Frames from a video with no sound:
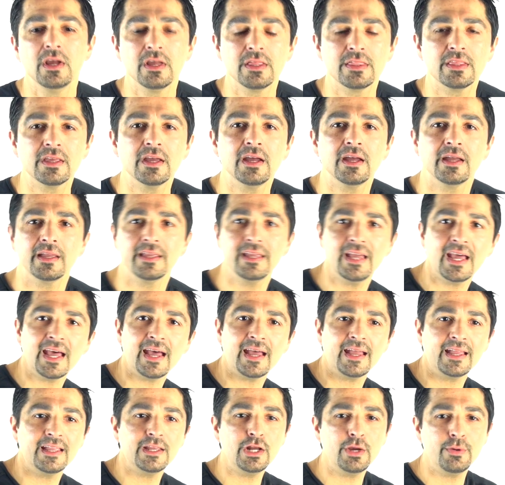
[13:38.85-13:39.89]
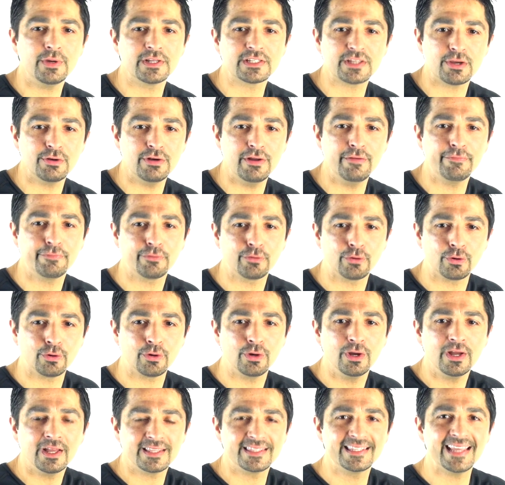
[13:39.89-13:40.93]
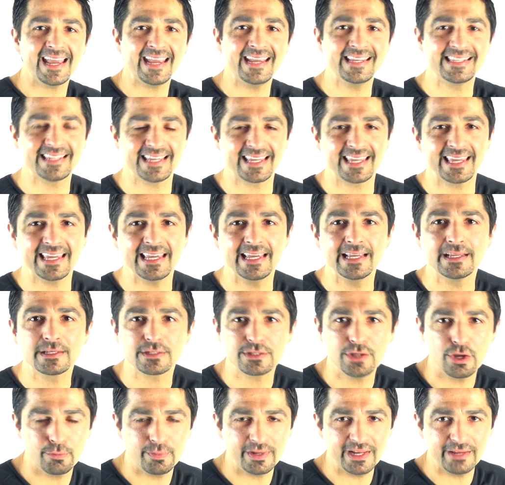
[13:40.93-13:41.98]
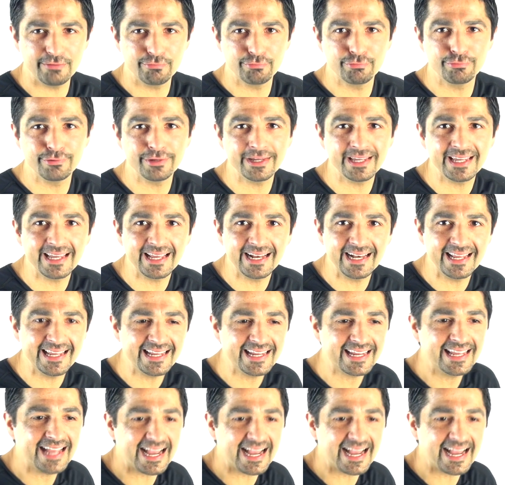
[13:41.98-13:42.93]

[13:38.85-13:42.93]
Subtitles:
That, yeah, you know, it's only for data geeks. Nobody really